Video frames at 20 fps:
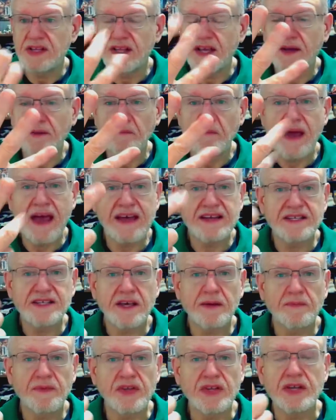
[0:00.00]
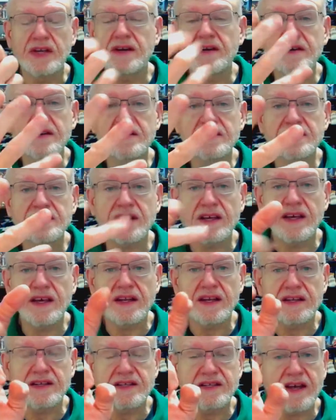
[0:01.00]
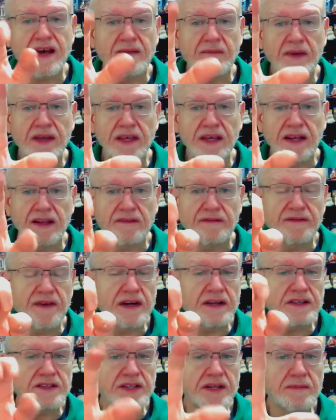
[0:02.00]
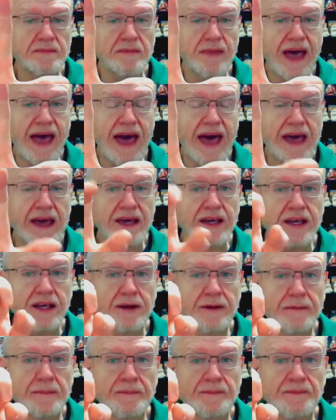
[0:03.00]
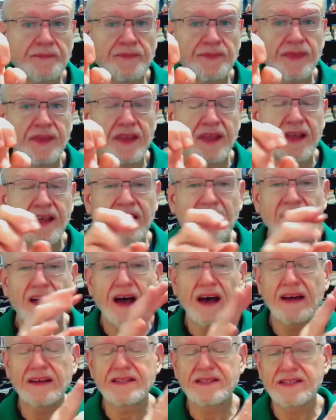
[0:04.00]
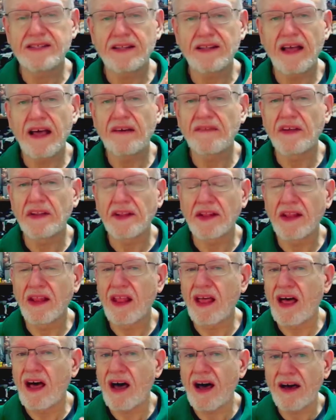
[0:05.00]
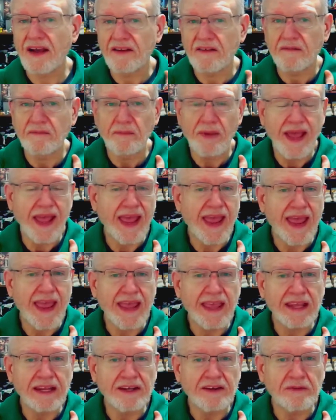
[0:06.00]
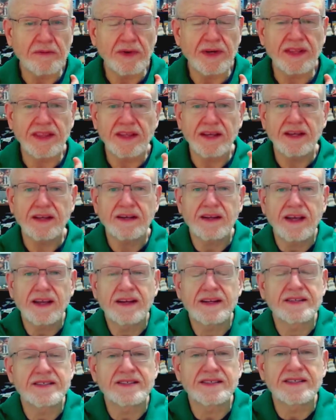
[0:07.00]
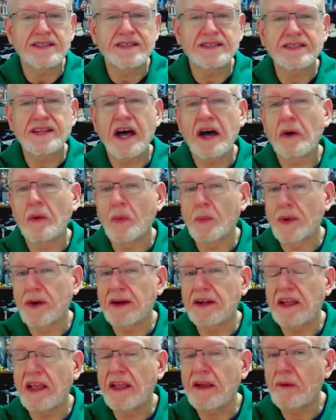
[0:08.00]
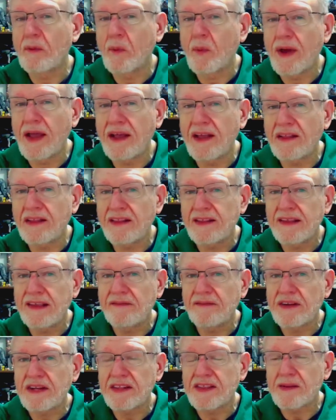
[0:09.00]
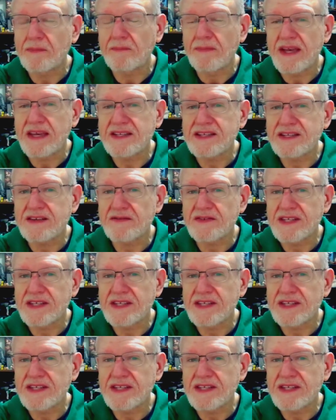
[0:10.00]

the past couple years. It is I've been getting function back. I still have a lot of pain with it, and it's just not working well, even at the best of